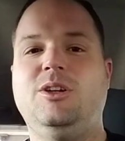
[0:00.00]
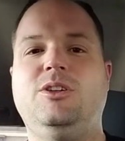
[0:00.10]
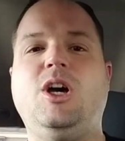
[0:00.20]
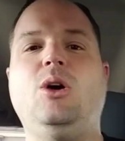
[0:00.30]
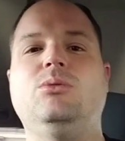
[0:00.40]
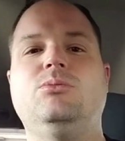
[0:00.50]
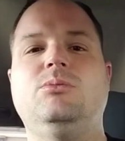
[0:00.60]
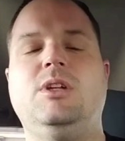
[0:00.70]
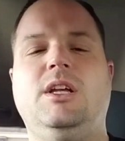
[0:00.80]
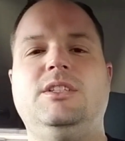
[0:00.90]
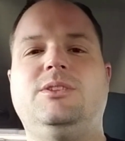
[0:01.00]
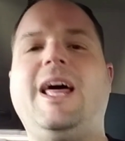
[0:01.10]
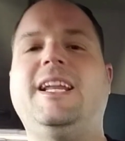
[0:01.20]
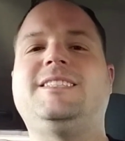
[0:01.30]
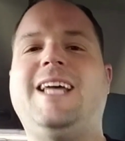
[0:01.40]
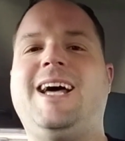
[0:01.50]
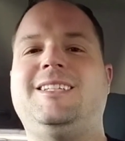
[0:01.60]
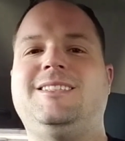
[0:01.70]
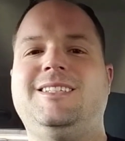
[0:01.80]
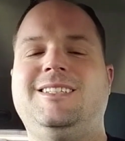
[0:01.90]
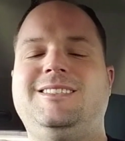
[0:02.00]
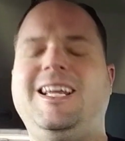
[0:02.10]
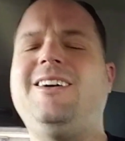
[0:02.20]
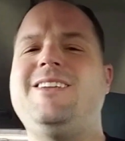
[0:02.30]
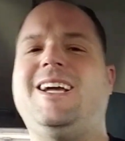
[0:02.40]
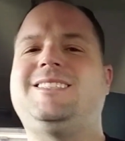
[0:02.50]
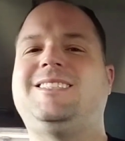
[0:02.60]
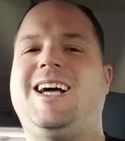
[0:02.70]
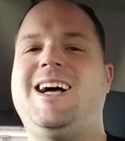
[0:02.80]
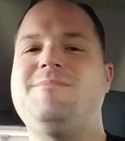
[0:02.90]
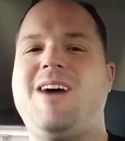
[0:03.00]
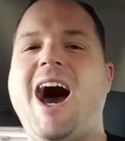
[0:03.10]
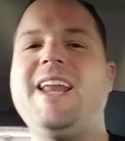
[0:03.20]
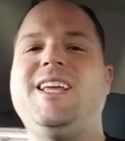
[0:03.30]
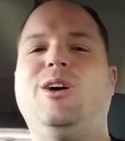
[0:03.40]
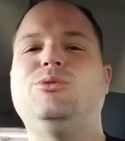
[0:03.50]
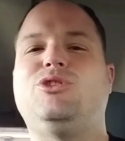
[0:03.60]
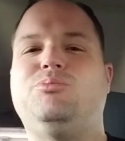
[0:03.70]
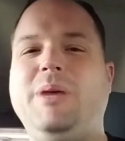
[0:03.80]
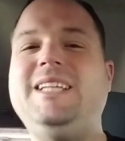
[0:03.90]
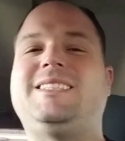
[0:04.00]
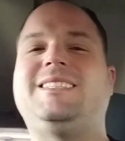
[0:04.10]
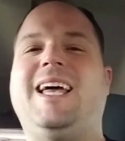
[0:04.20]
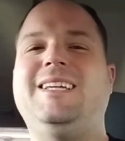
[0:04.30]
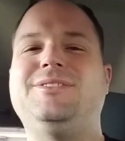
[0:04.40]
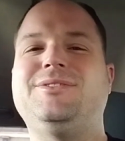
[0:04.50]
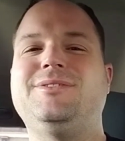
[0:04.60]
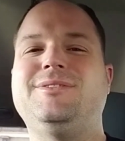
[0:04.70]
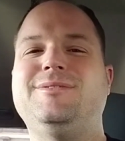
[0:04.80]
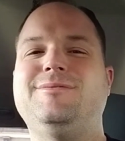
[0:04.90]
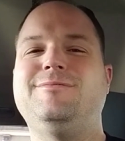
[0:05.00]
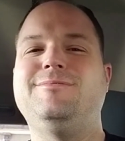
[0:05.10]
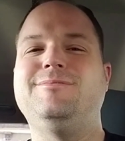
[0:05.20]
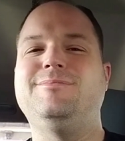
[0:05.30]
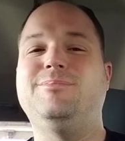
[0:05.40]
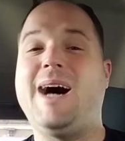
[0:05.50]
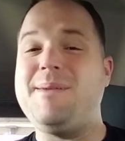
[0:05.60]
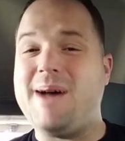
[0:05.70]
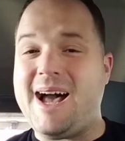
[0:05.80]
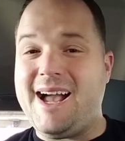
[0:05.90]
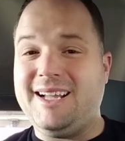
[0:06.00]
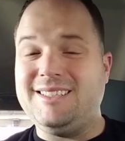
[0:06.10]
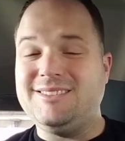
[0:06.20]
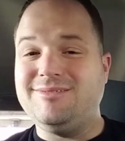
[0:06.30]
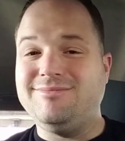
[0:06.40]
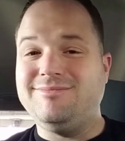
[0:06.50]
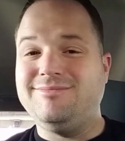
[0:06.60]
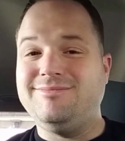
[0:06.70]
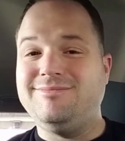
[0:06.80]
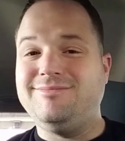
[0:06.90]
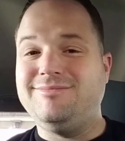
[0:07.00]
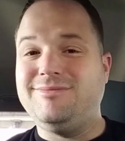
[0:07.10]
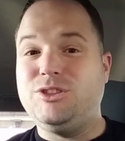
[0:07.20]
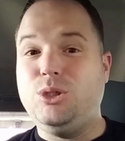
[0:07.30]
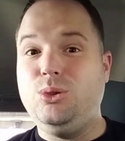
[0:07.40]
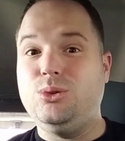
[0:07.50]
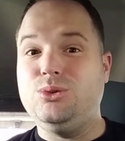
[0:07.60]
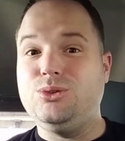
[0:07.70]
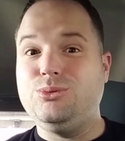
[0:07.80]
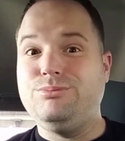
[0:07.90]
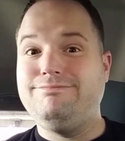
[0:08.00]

Cool. So that is that. Till next time, adios, be safe. Bye bye. Toodles.